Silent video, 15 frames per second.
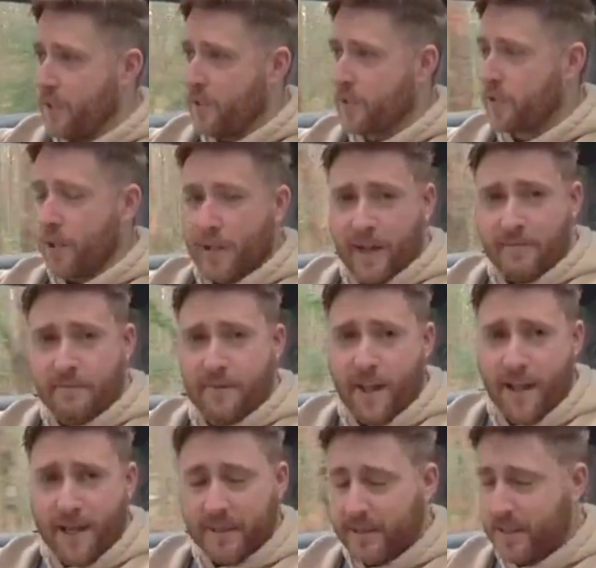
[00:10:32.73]
So that
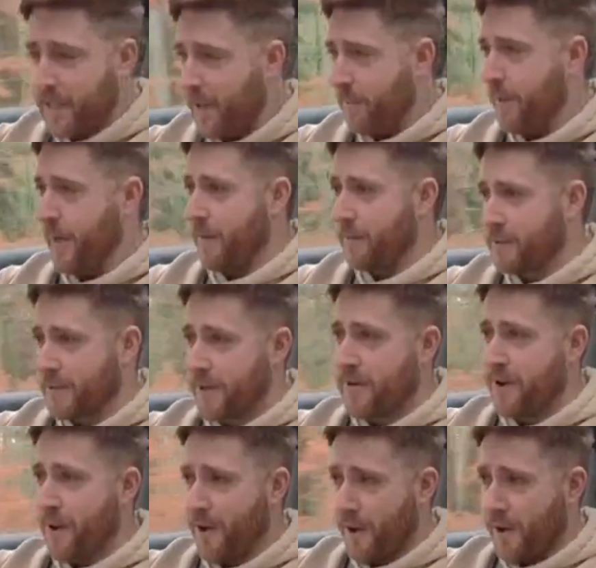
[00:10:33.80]
van cut me up so
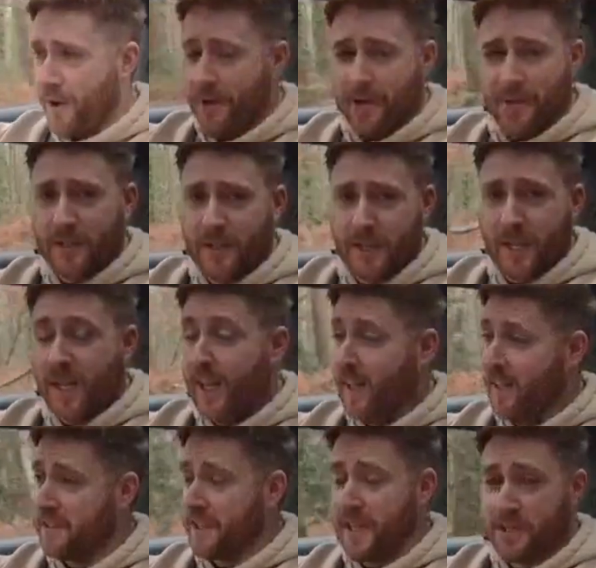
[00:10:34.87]
hard,
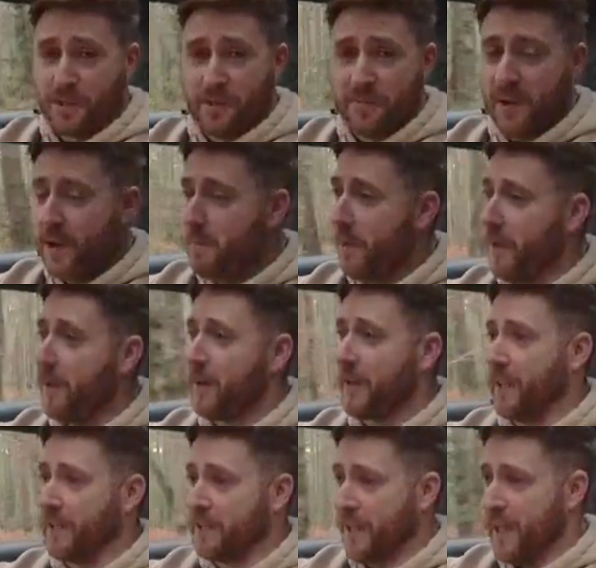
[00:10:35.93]
he set off my
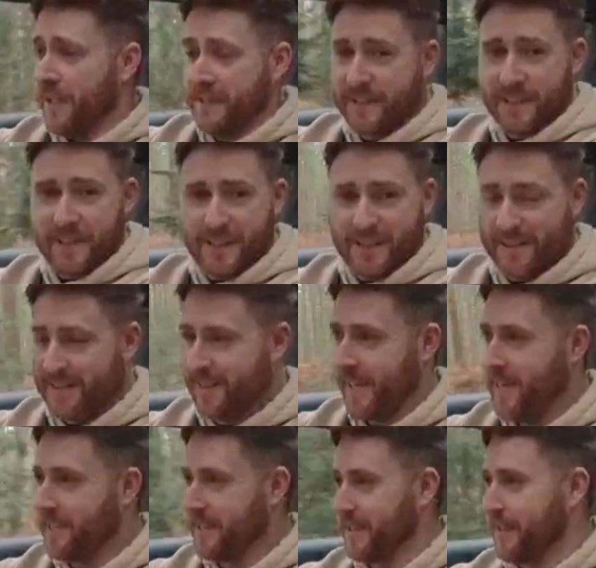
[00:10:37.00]
parking
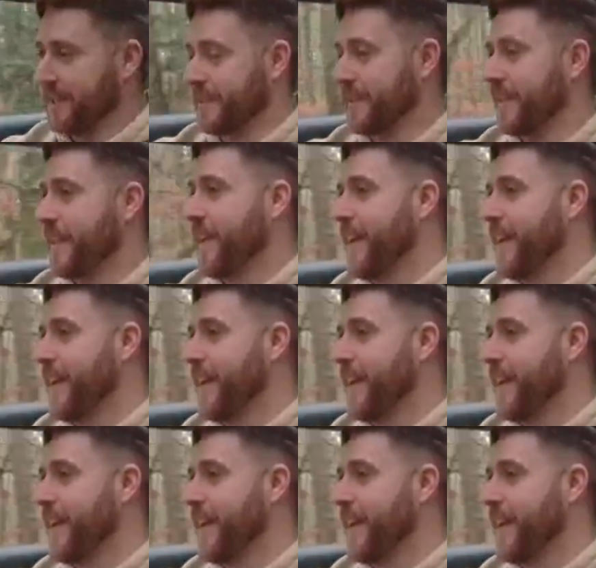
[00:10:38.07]
sensors.